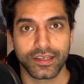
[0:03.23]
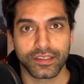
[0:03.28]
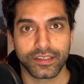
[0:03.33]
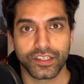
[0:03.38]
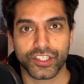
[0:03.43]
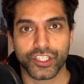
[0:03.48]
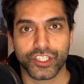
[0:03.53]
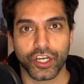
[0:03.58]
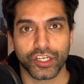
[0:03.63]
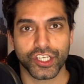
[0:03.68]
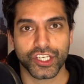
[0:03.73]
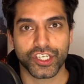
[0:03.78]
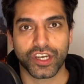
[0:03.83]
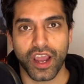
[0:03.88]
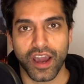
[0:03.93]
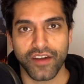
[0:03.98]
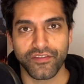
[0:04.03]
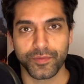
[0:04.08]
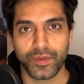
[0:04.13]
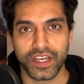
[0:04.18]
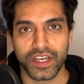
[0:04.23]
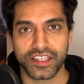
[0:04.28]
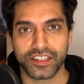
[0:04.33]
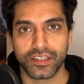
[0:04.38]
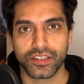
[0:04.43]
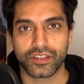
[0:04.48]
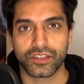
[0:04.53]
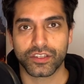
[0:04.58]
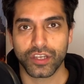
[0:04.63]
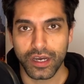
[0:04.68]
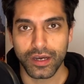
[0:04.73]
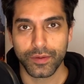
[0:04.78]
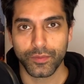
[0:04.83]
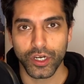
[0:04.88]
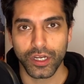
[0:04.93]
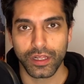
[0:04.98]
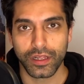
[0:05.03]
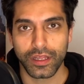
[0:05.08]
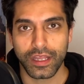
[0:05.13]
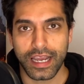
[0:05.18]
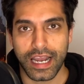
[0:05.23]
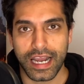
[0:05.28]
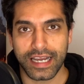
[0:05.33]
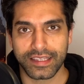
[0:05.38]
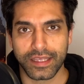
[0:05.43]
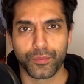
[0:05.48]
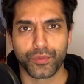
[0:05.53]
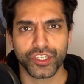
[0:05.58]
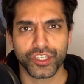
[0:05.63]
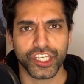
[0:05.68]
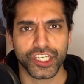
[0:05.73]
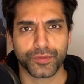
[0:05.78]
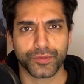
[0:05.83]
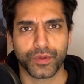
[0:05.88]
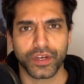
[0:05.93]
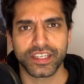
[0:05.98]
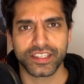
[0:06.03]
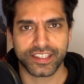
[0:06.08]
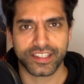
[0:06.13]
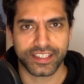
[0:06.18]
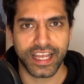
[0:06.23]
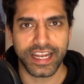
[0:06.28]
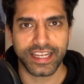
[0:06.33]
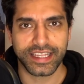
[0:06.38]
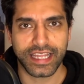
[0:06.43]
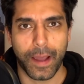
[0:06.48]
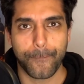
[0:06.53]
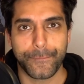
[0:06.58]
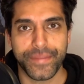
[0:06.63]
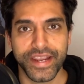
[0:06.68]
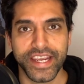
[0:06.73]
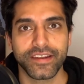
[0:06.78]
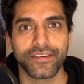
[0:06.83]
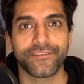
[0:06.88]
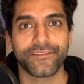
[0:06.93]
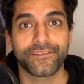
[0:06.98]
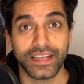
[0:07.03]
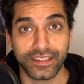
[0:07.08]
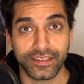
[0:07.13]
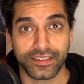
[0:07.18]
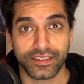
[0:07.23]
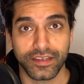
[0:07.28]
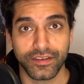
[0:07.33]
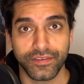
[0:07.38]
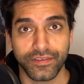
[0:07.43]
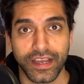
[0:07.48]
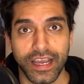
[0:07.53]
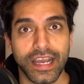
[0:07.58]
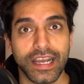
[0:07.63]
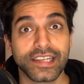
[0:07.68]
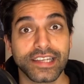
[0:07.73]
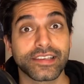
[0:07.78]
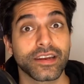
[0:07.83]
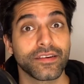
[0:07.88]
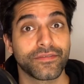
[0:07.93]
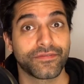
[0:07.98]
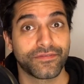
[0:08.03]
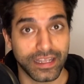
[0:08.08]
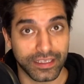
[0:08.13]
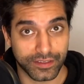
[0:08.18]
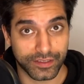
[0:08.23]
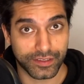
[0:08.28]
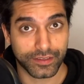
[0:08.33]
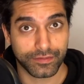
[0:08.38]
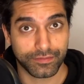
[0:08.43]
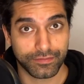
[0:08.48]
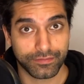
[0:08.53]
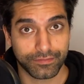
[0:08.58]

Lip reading: the Scottish government is in turmoil, and the British police say that being offensive is an offence.